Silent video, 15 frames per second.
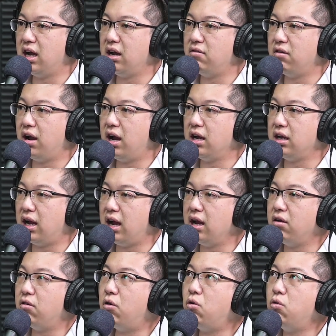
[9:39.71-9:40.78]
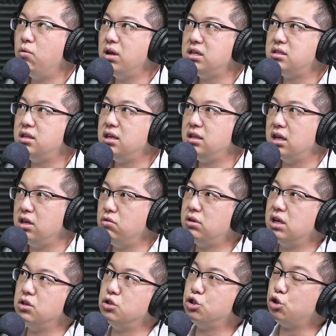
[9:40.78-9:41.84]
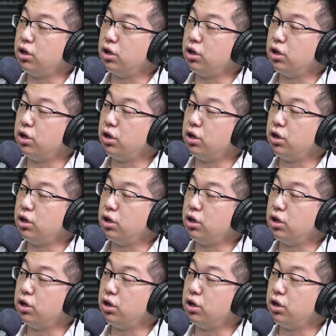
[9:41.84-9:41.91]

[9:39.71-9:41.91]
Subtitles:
I always think that you can